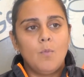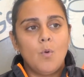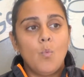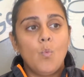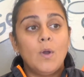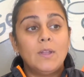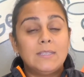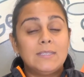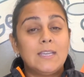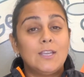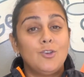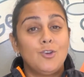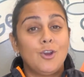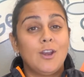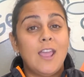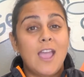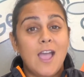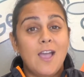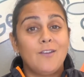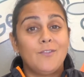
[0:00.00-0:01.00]
ones that you're
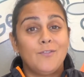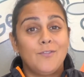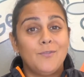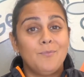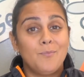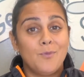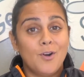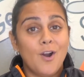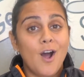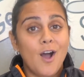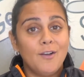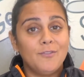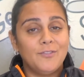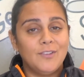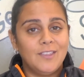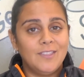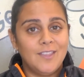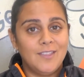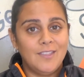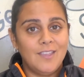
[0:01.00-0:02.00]
going to have more
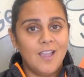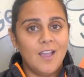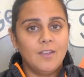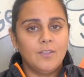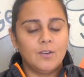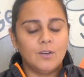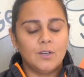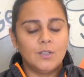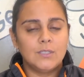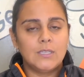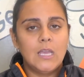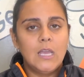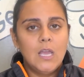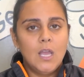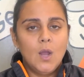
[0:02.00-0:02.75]
often than the others,